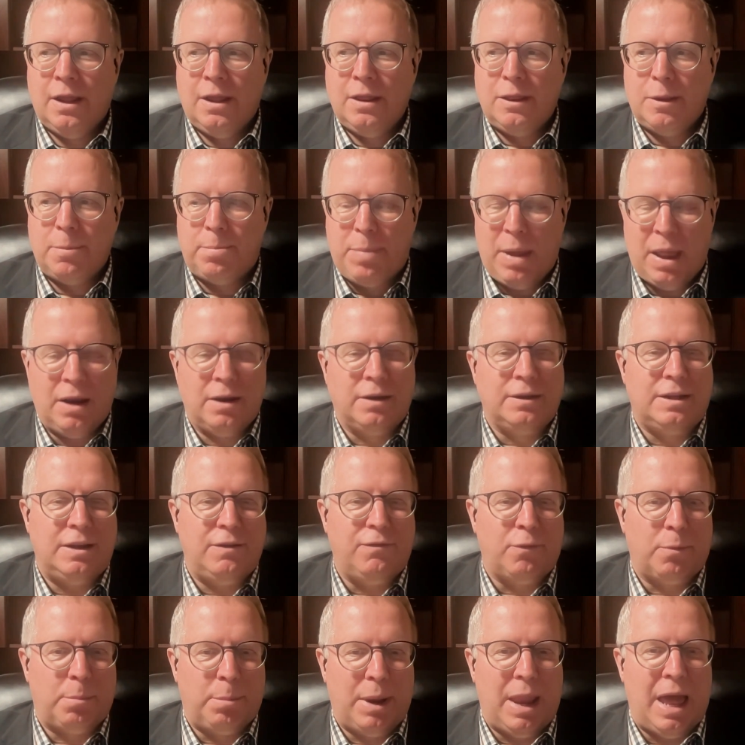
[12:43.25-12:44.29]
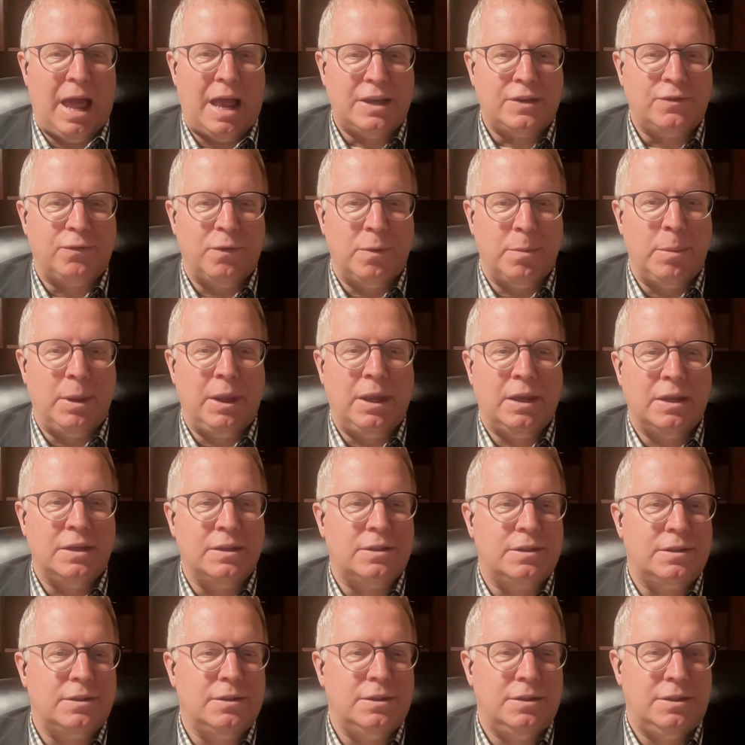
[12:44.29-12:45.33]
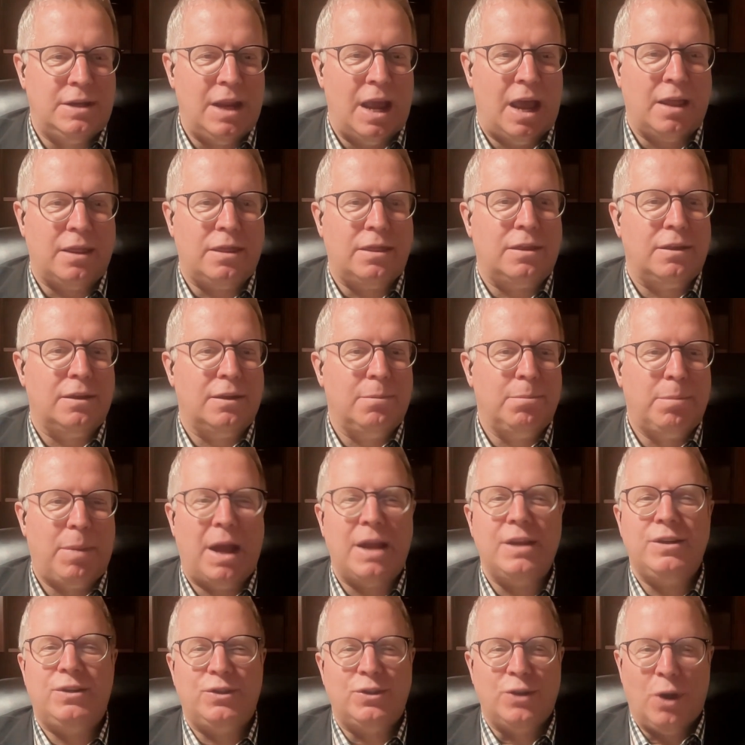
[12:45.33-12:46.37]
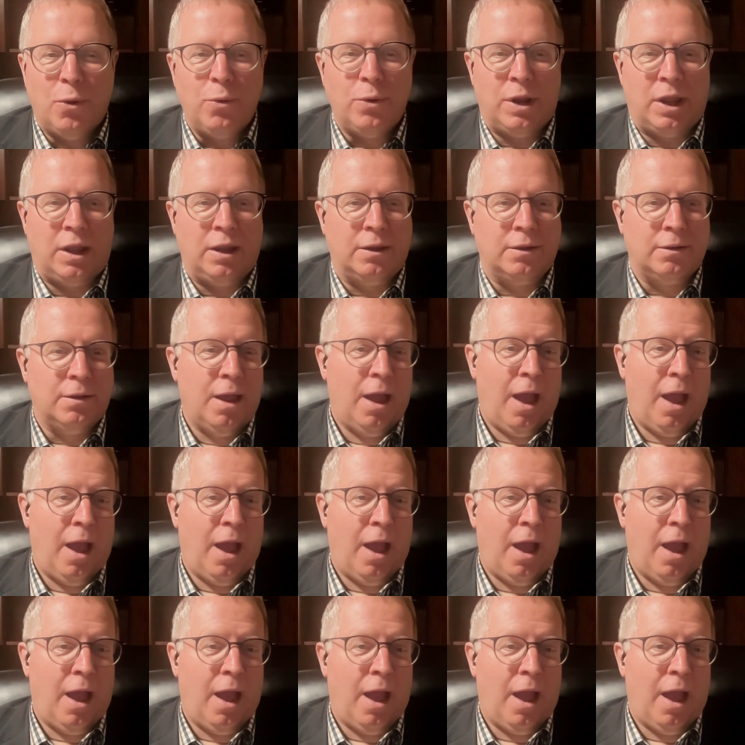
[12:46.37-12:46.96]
The penalty for blaspheming is death by stoning.